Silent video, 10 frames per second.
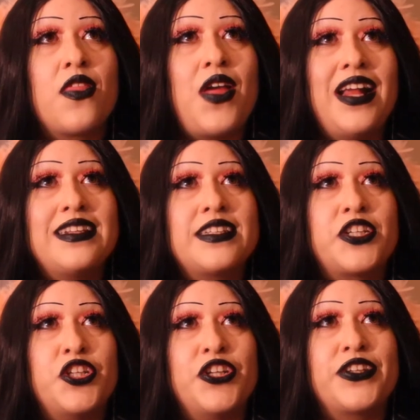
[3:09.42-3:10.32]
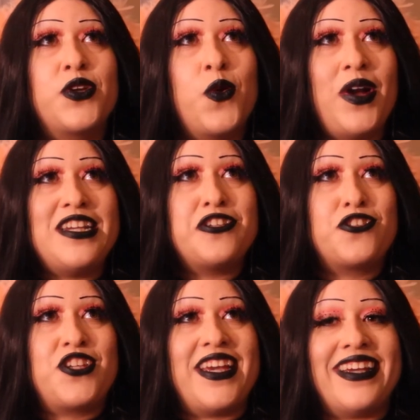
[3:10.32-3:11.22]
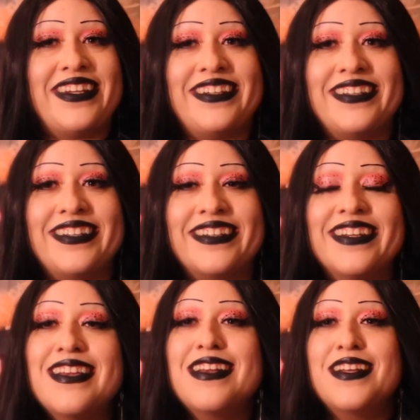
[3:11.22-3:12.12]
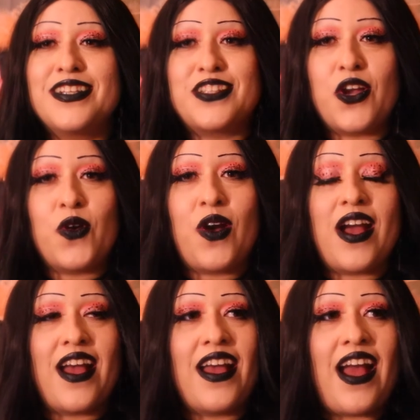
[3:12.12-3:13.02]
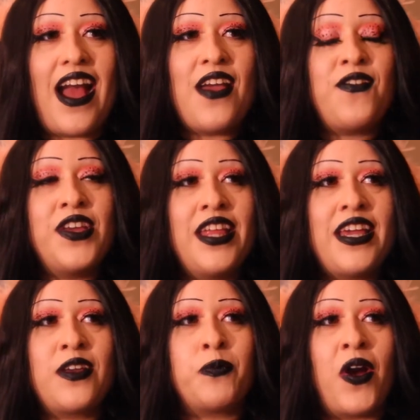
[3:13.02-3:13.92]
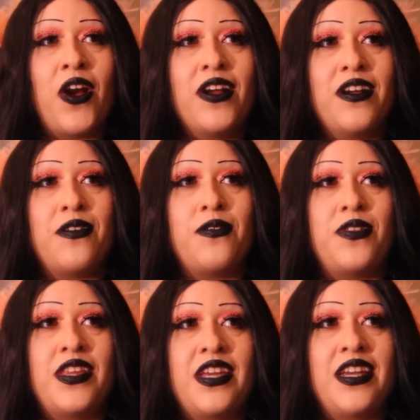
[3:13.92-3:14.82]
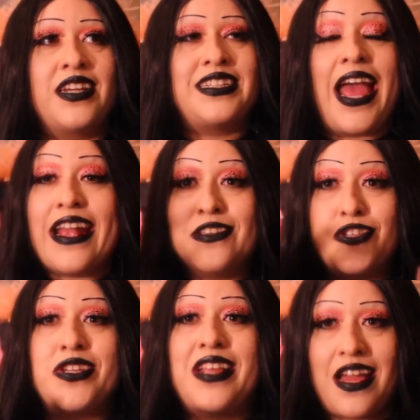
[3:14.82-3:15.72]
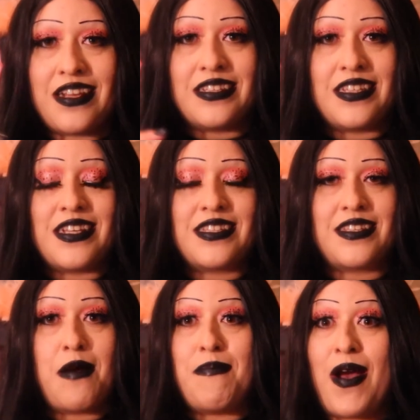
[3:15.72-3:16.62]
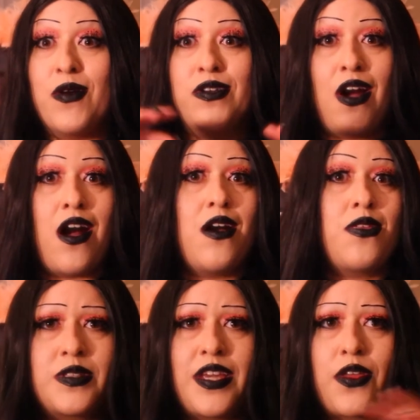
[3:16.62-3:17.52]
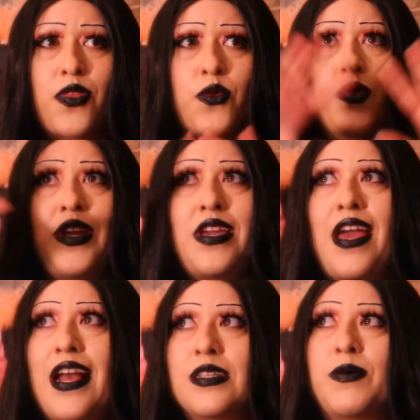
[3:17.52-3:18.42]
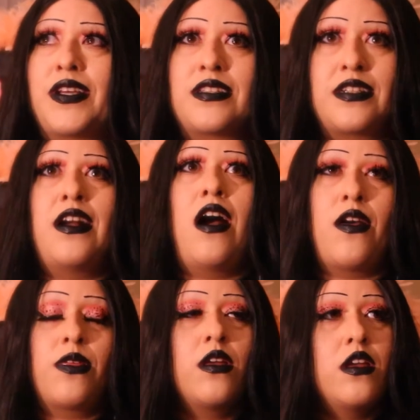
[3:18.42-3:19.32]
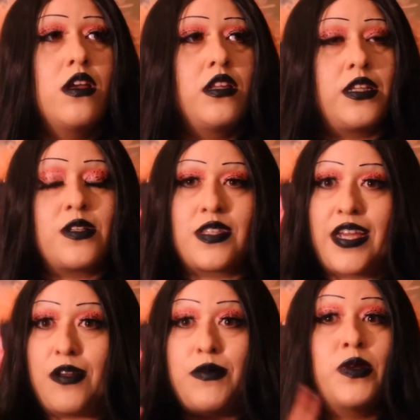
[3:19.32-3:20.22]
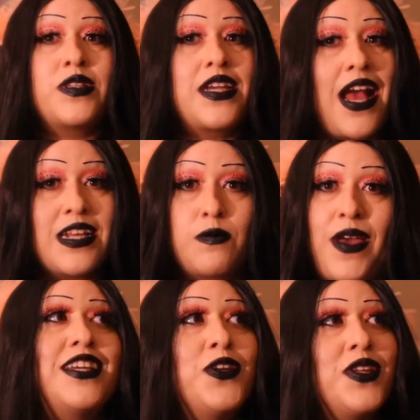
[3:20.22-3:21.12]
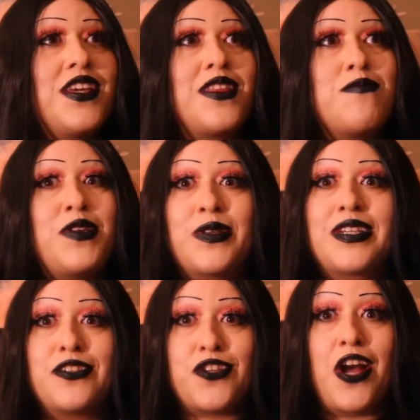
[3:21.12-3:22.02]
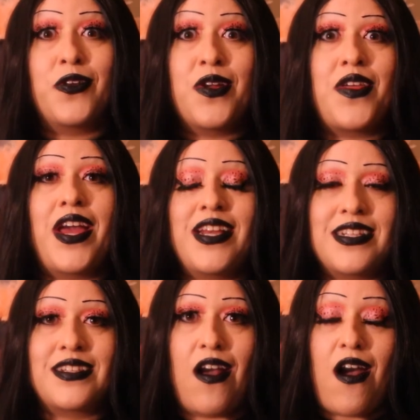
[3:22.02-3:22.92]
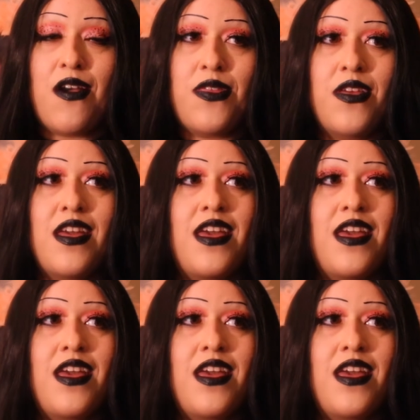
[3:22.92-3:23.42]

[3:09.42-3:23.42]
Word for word: That's a good question. So I feel like part of the tension that exists about goth, there's like 3 aspects to goth. There's like a music aspect, literally the music genre that is goth.